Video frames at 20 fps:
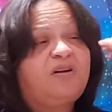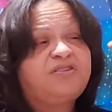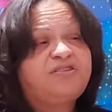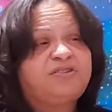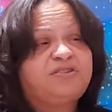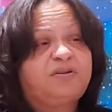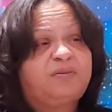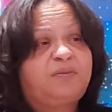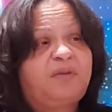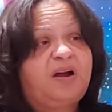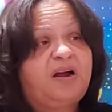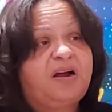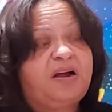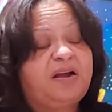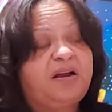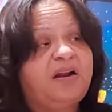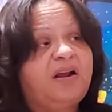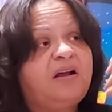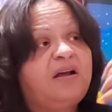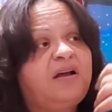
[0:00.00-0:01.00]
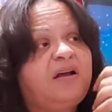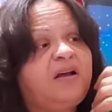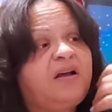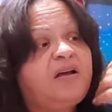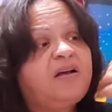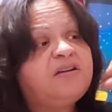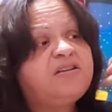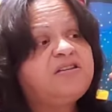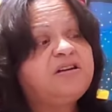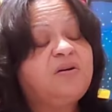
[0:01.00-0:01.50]
crossed your mind
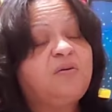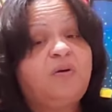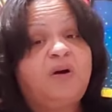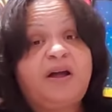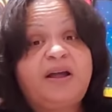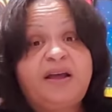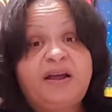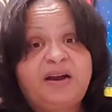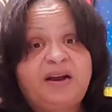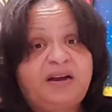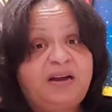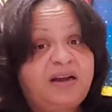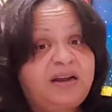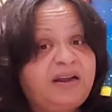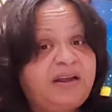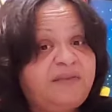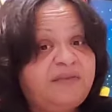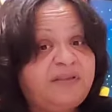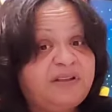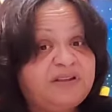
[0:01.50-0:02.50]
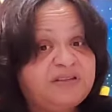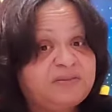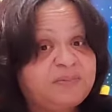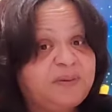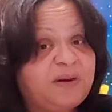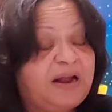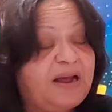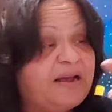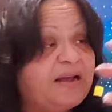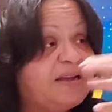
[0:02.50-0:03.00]
to go ahead and leave this
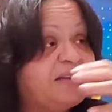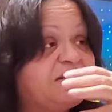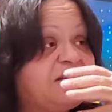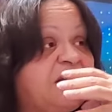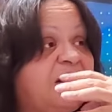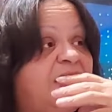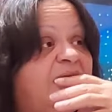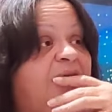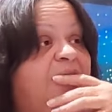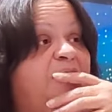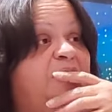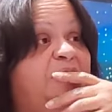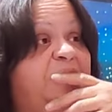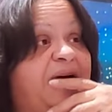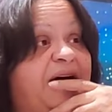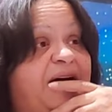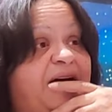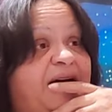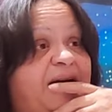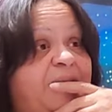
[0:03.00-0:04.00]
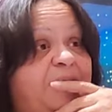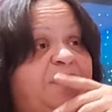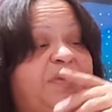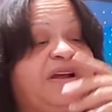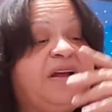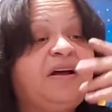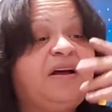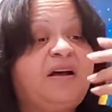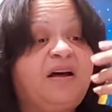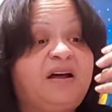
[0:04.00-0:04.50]
place, but
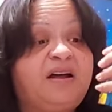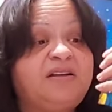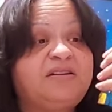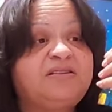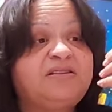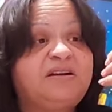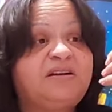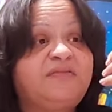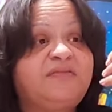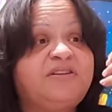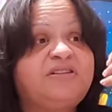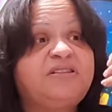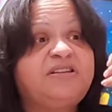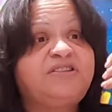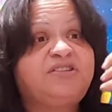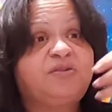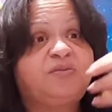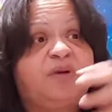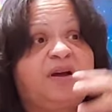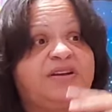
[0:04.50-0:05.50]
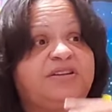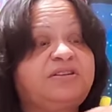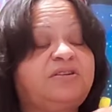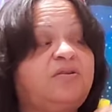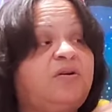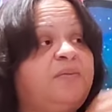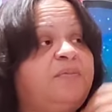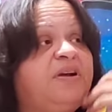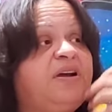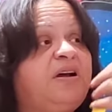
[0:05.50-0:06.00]
because of a
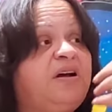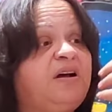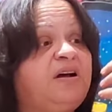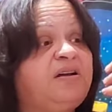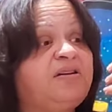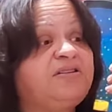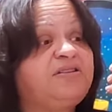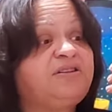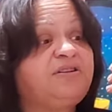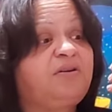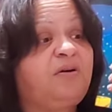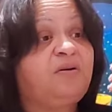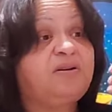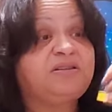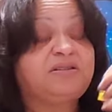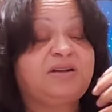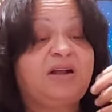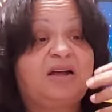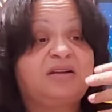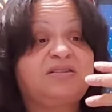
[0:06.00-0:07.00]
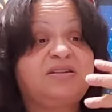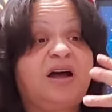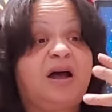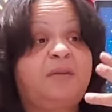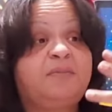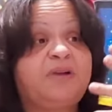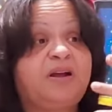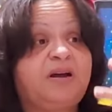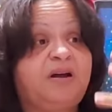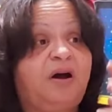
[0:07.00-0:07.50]
situation, or because, you know, it's not
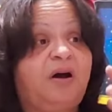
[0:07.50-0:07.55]
time to